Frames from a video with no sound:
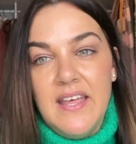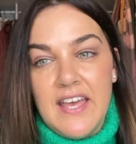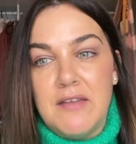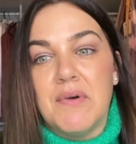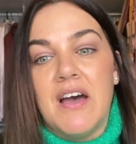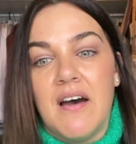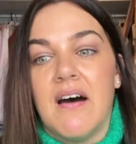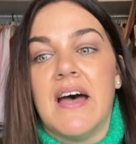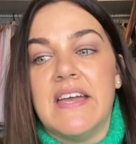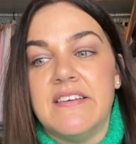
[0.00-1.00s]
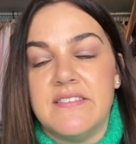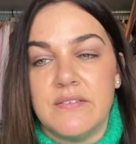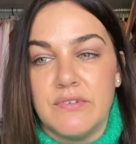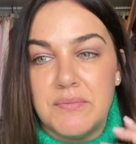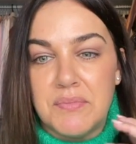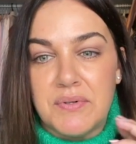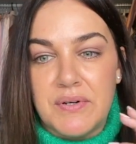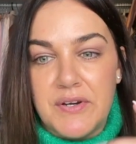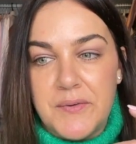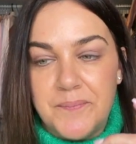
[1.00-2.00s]
and my eyes were
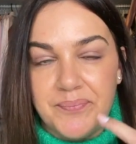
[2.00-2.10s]
more